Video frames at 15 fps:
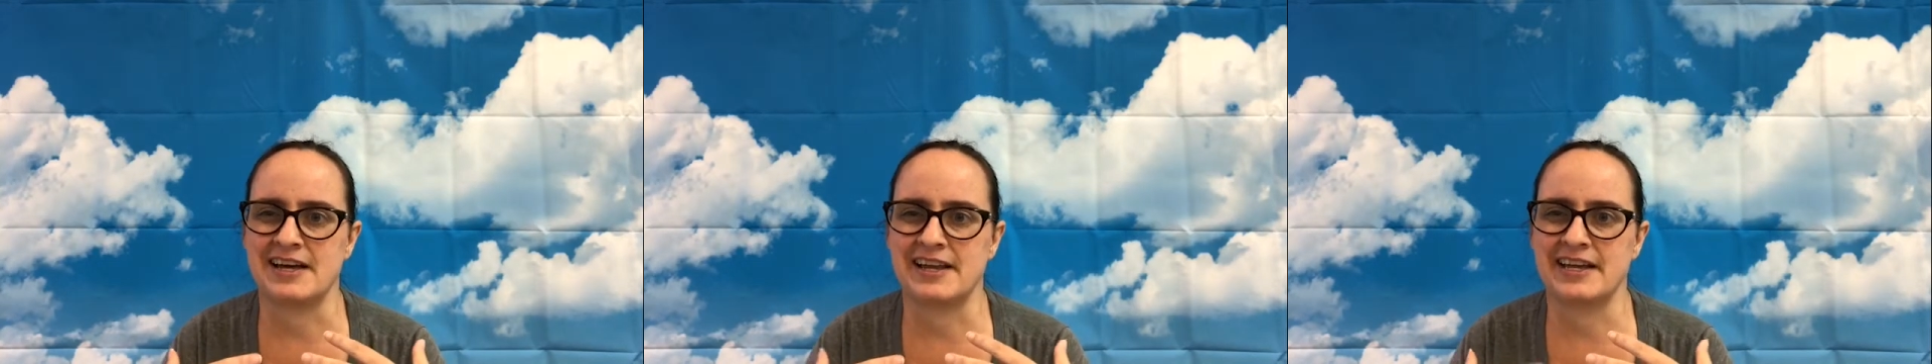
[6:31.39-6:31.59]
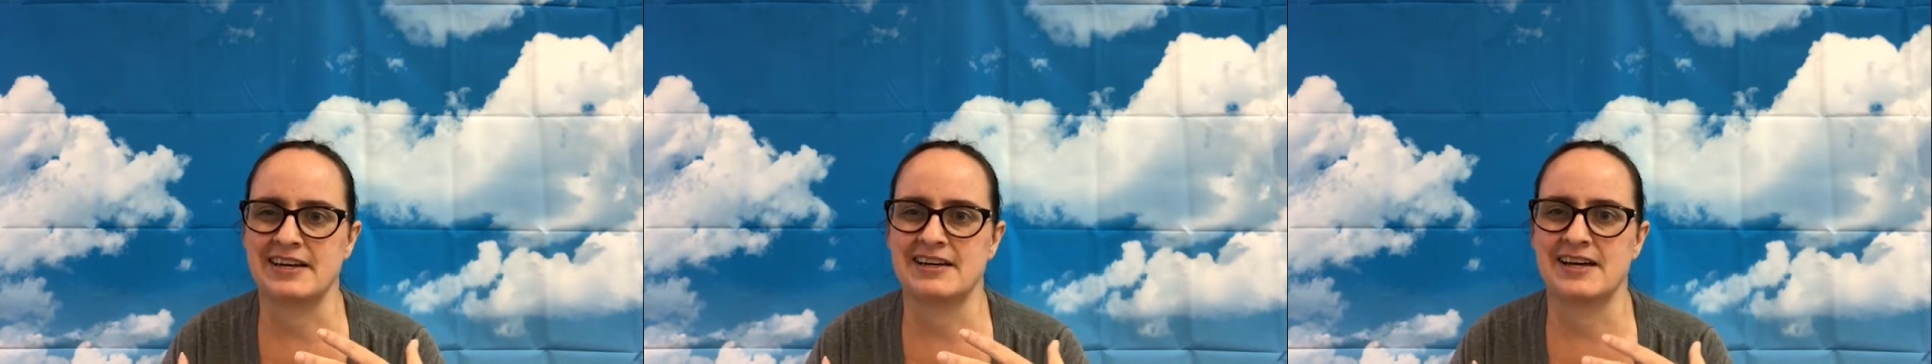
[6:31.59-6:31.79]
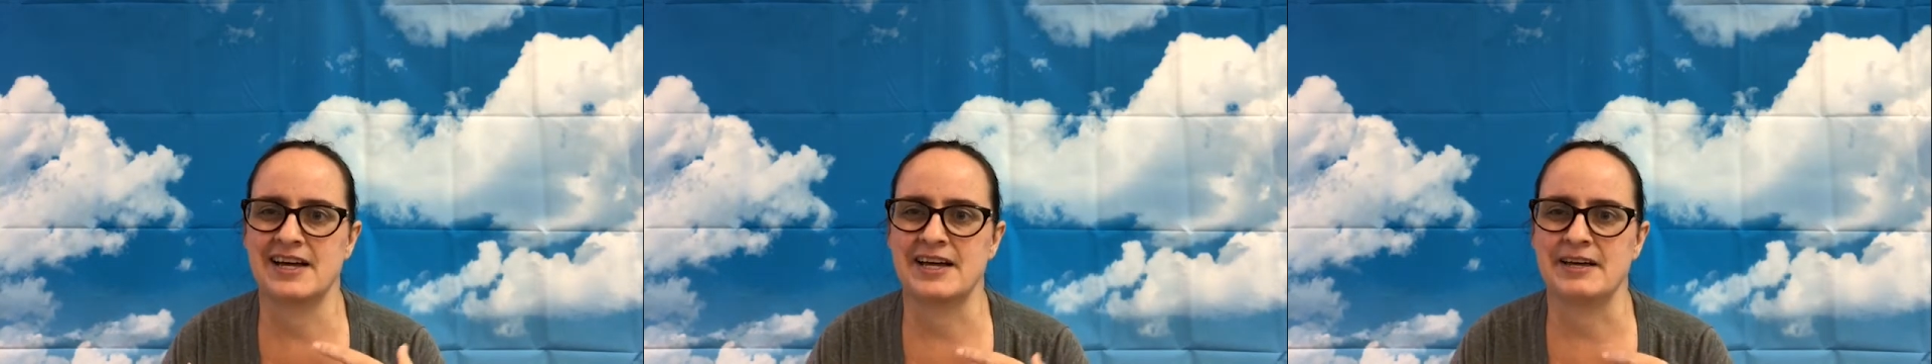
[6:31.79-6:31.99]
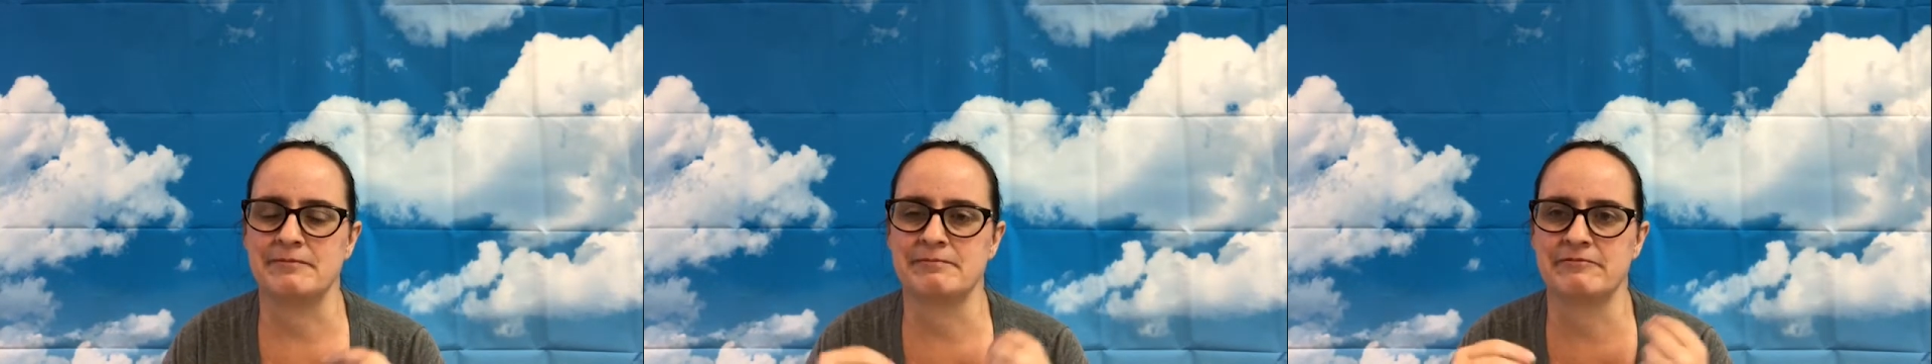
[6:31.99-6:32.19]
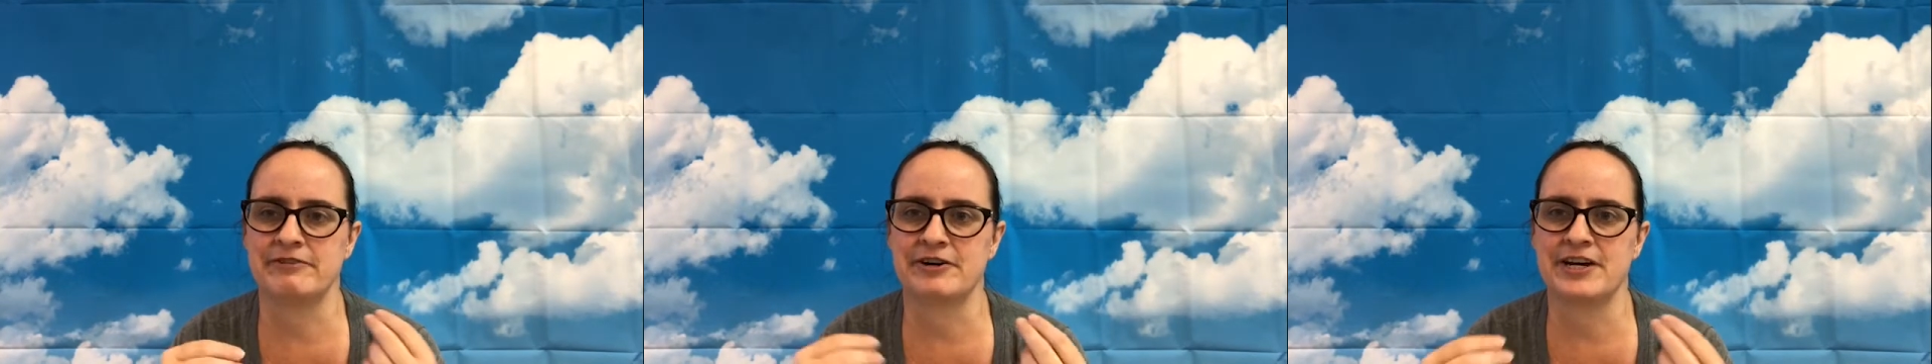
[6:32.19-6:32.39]
like
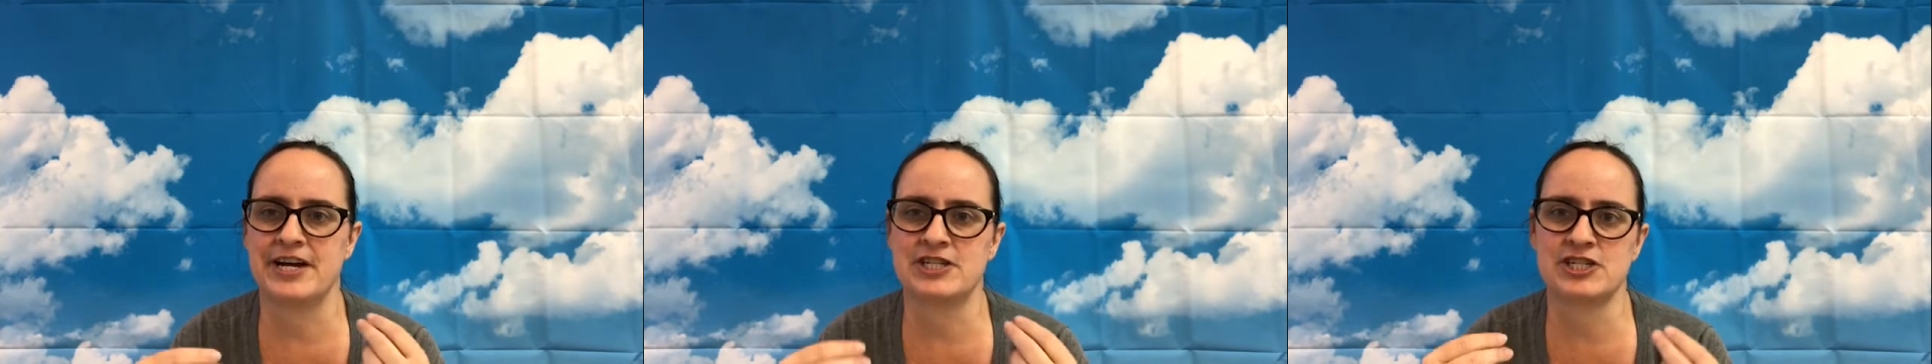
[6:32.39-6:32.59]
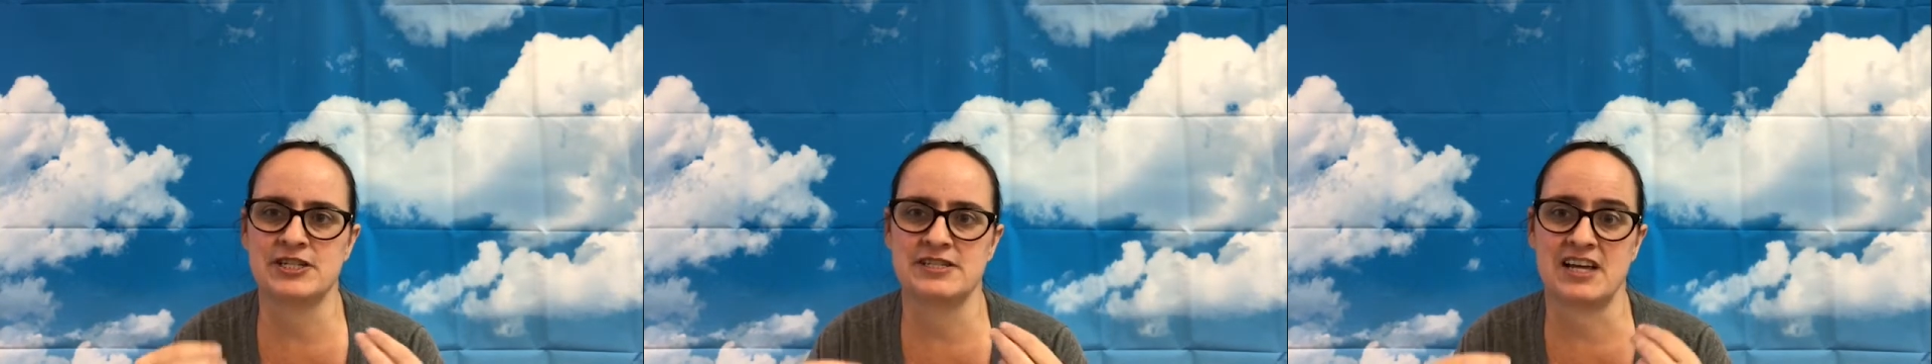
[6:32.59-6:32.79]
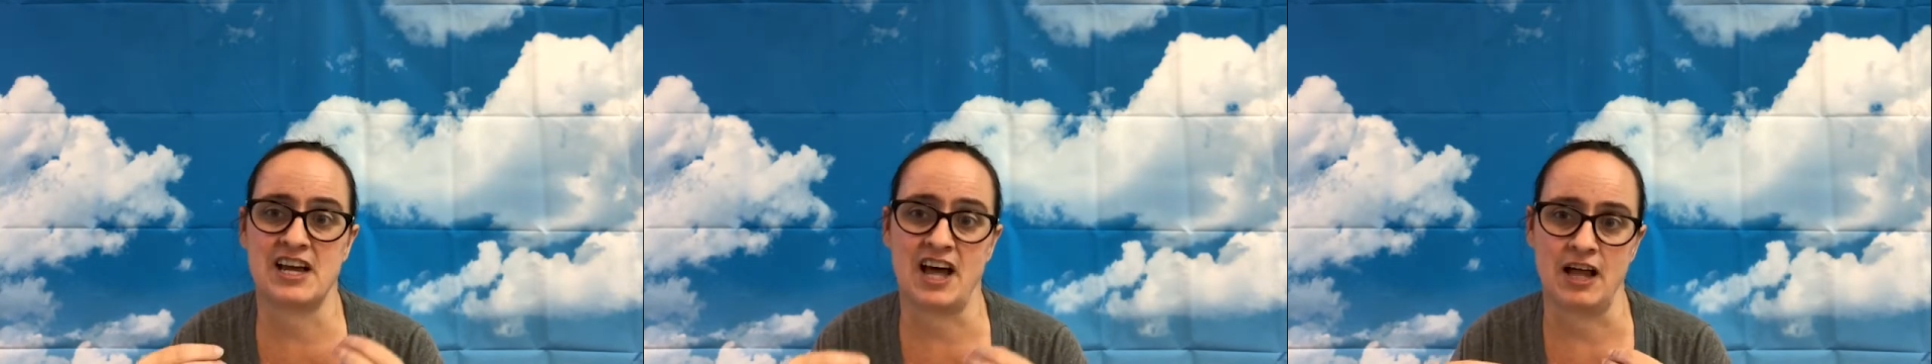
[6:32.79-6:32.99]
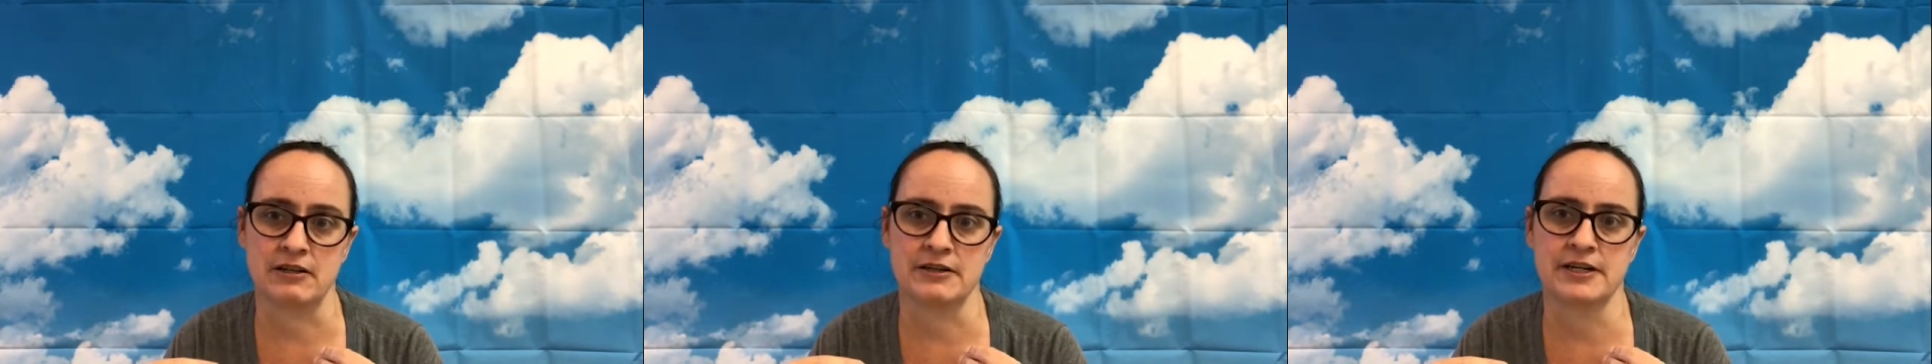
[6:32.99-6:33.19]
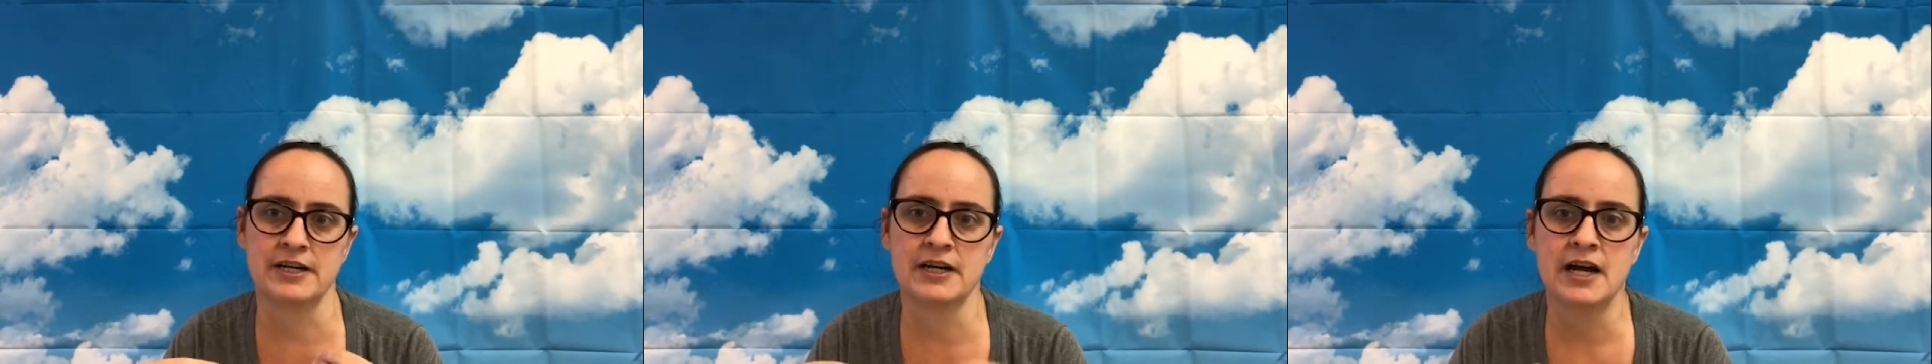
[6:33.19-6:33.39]
variations in
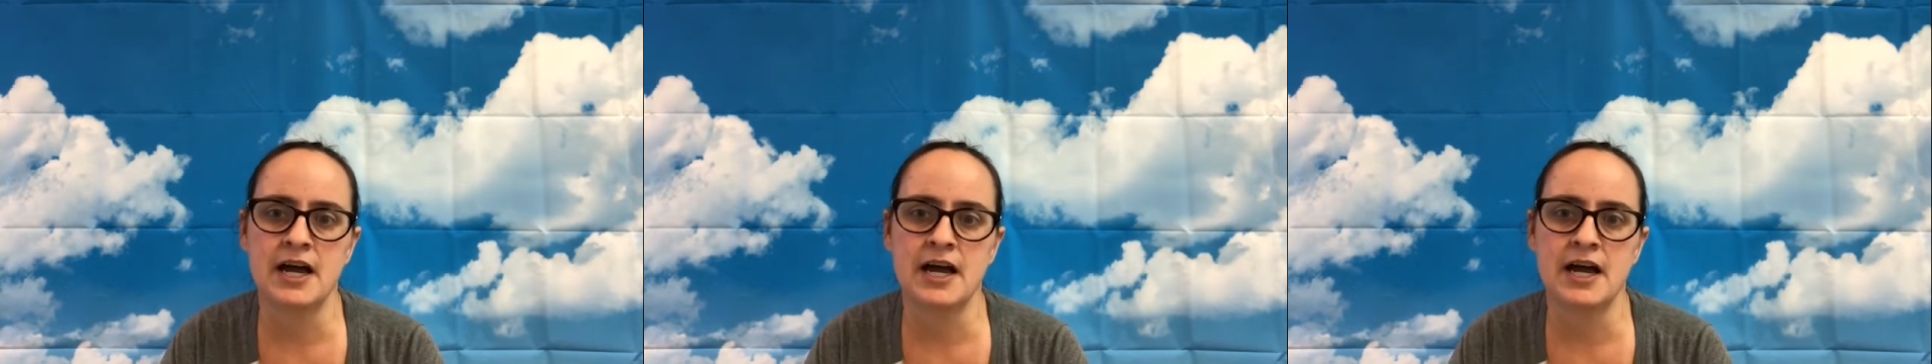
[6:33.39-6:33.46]
color.